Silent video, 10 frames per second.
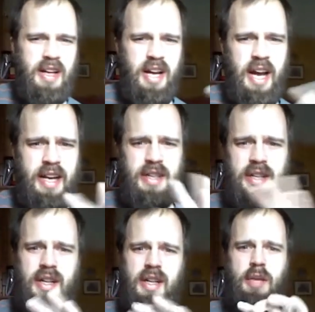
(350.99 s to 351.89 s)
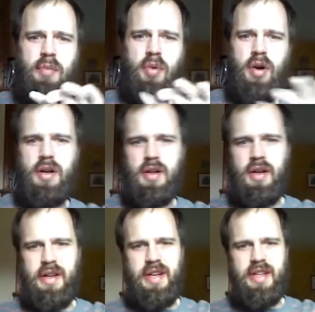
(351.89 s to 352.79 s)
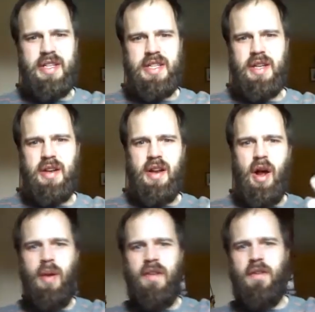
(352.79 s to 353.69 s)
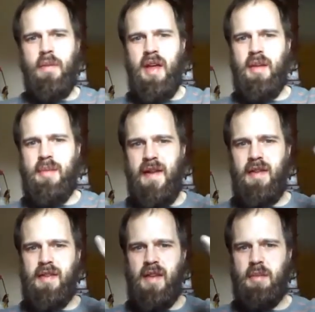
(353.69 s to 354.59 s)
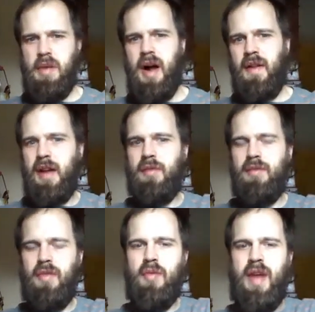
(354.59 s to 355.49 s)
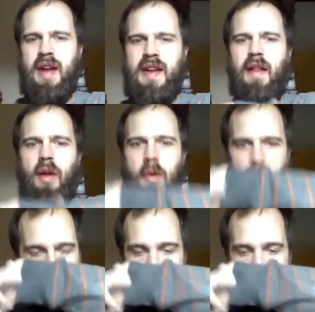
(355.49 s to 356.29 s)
Kind of more away from the main 7-pot, like the red, yellow